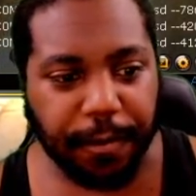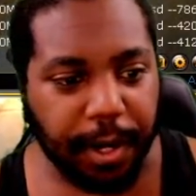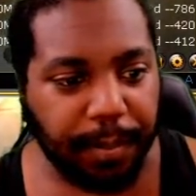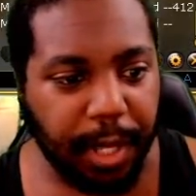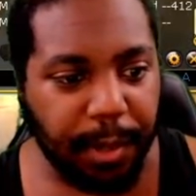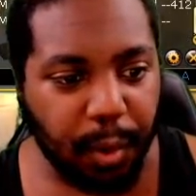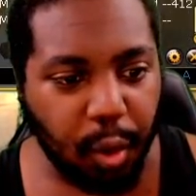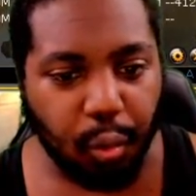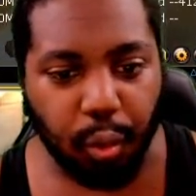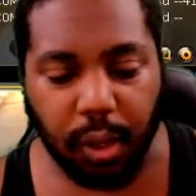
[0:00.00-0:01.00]

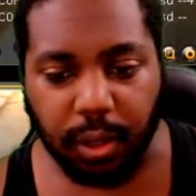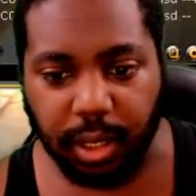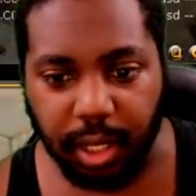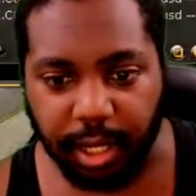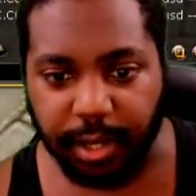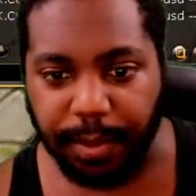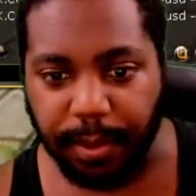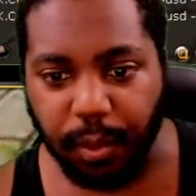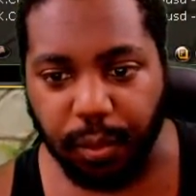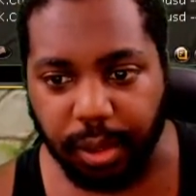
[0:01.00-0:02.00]
People will look.
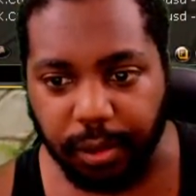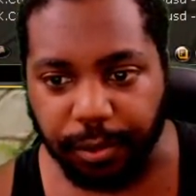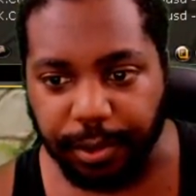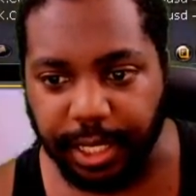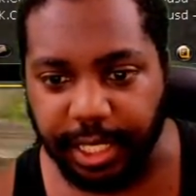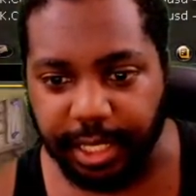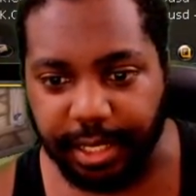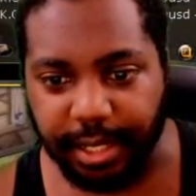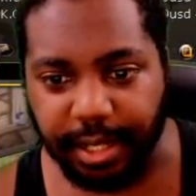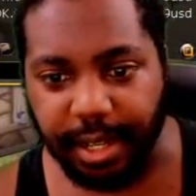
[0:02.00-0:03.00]
People will read it.
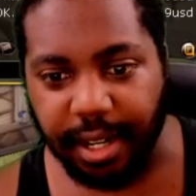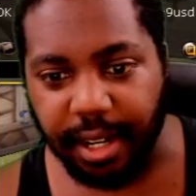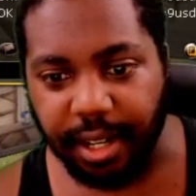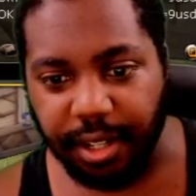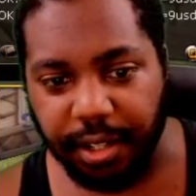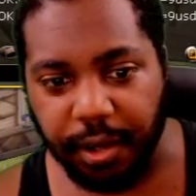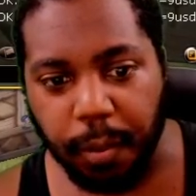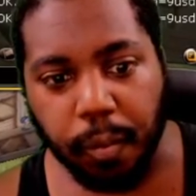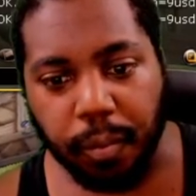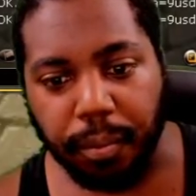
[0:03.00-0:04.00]

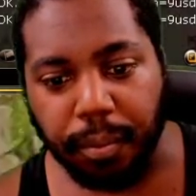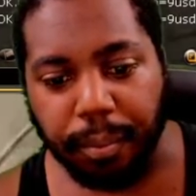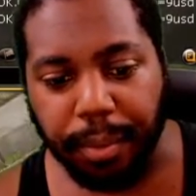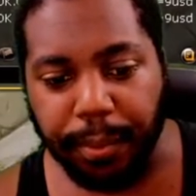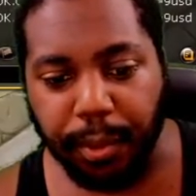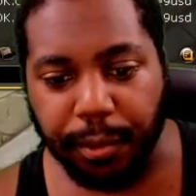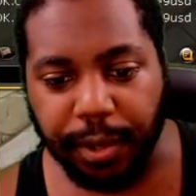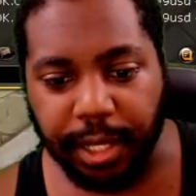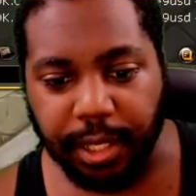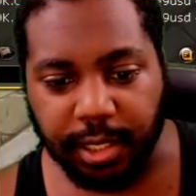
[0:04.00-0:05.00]
People will
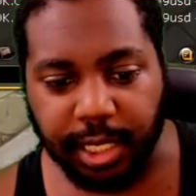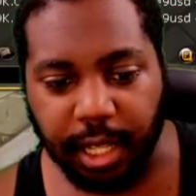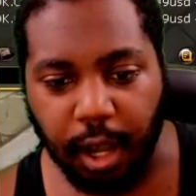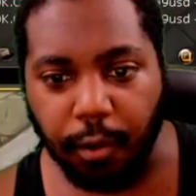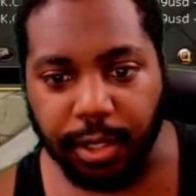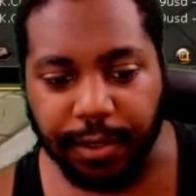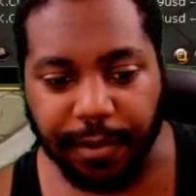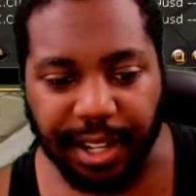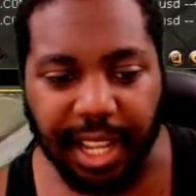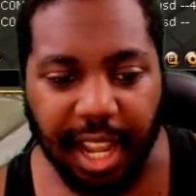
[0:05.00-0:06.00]
read. They'll see, oh, it's
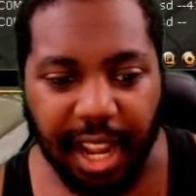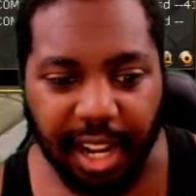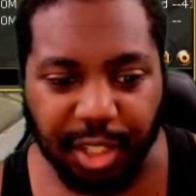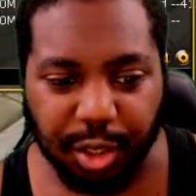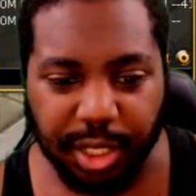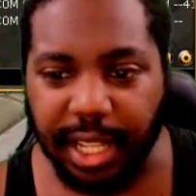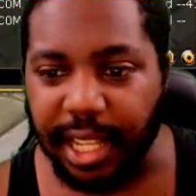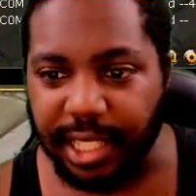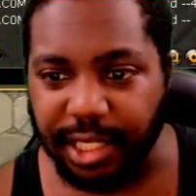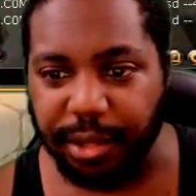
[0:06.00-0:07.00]
free. 100,
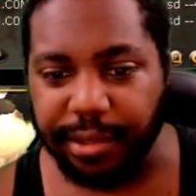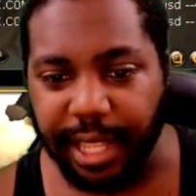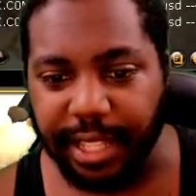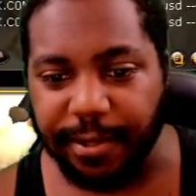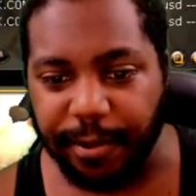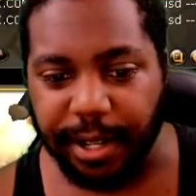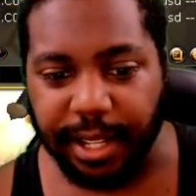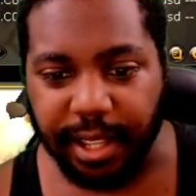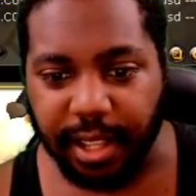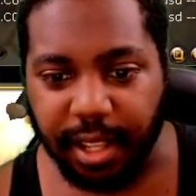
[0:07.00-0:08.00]
dude, that's free.
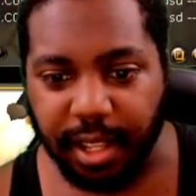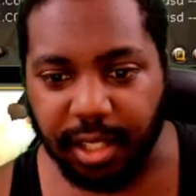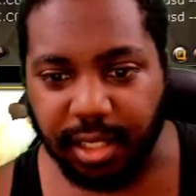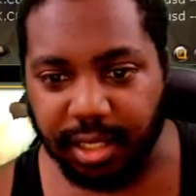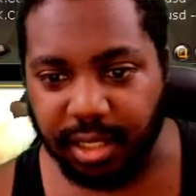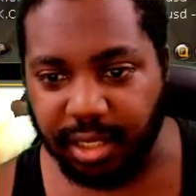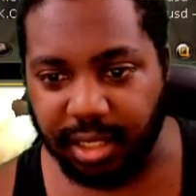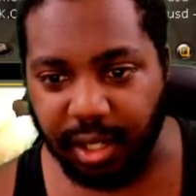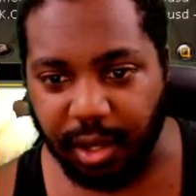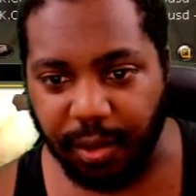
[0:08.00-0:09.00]

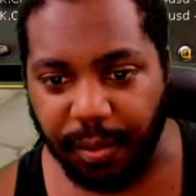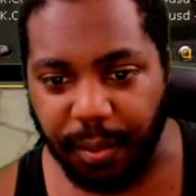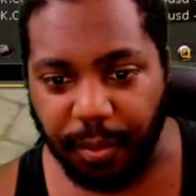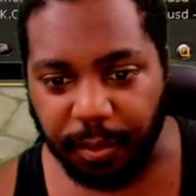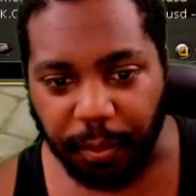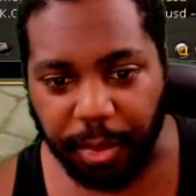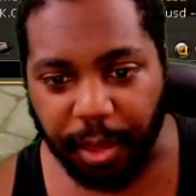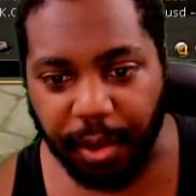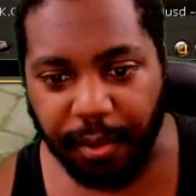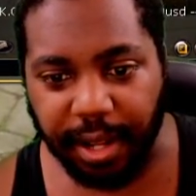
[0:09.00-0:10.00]
So
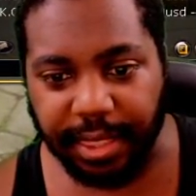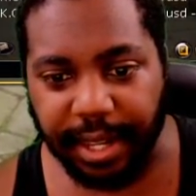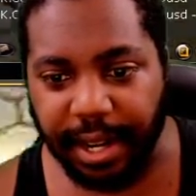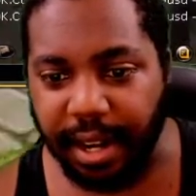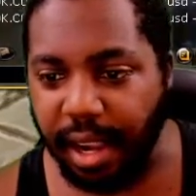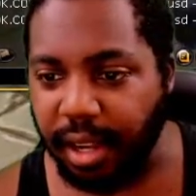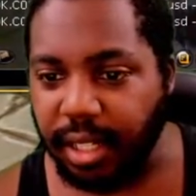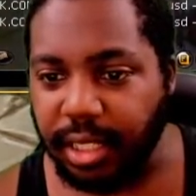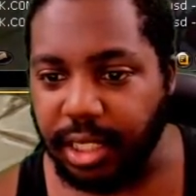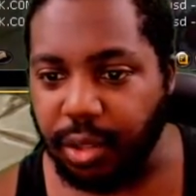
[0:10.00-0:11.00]
right there,
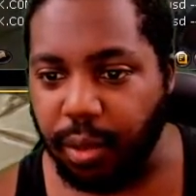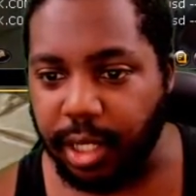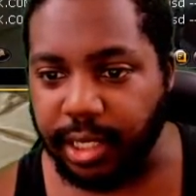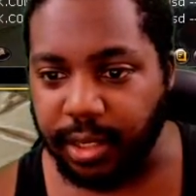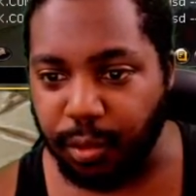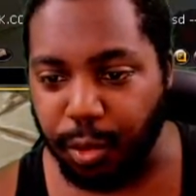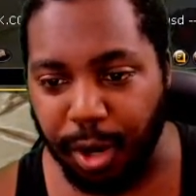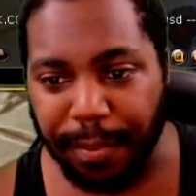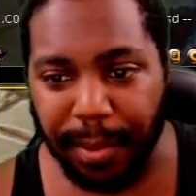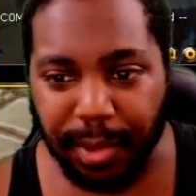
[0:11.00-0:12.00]
we
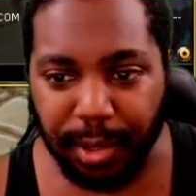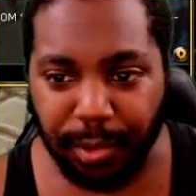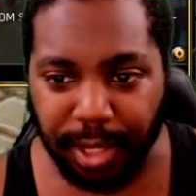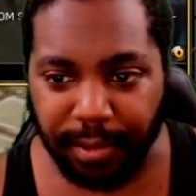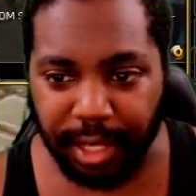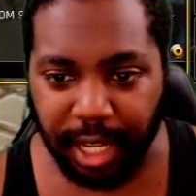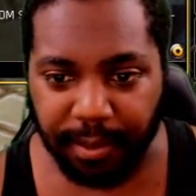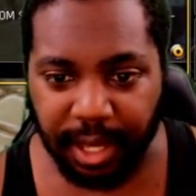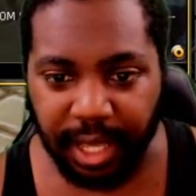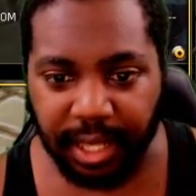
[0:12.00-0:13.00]
want people to, whenever they
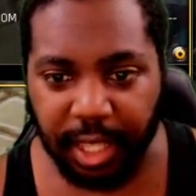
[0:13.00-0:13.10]
come in,